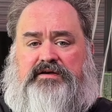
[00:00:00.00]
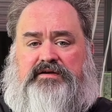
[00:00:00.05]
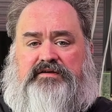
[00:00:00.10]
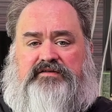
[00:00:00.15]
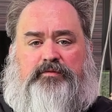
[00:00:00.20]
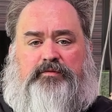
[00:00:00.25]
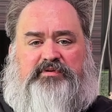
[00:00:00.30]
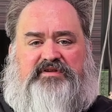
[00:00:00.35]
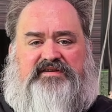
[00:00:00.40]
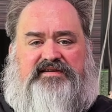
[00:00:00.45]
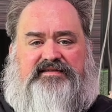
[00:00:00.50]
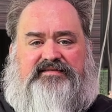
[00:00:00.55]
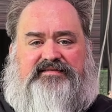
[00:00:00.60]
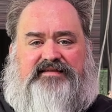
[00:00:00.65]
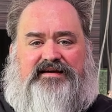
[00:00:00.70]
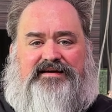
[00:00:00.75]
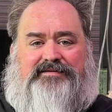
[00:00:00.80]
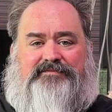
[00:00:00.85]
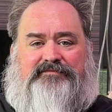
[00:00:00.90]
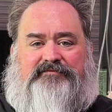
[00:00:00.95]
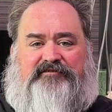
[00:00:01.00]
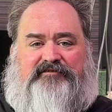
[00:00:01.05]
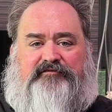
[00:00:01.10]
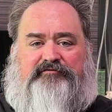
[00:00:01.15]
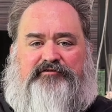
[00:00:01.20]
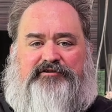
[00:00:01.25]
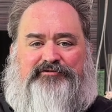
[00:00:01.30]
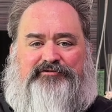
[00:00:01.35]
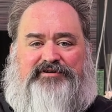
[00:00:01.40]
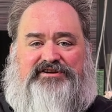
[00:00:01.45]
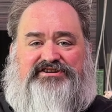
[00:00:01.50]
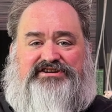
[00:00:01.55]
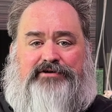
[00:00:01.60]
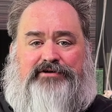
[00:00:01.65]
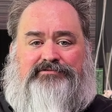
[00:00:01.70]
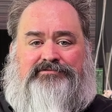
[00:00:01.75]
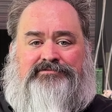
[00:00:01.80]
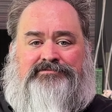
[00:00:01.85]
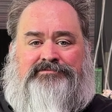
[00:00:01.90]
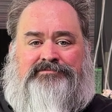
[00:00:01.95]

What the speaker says: So please feel free to reach out.